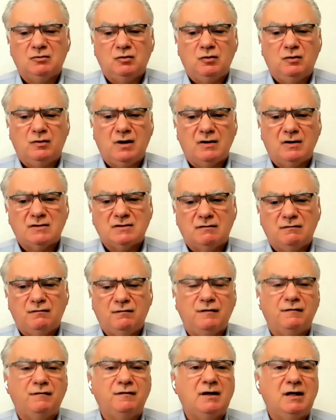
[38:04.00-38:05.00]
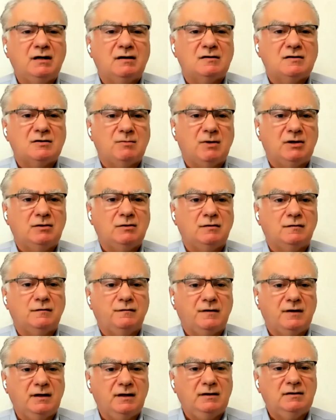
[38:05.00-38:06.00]
2015, as a matter of
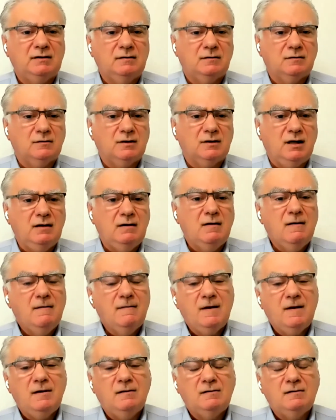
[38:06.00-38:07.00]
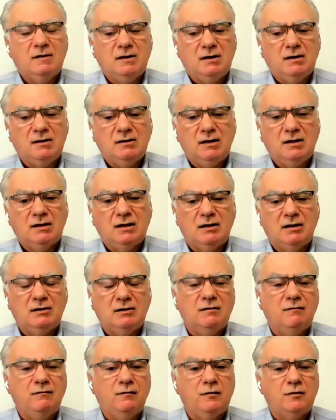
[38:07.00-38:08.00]
fact, okay, in
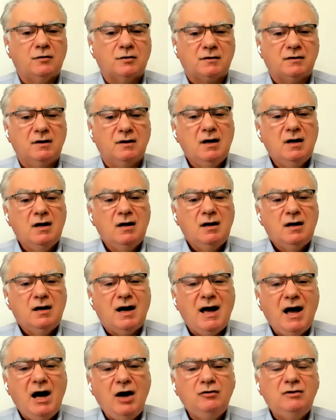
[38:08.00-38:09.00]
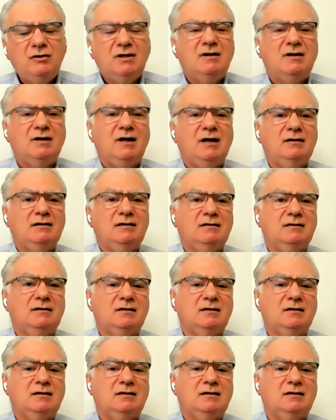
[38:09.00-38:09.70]
1940. How did that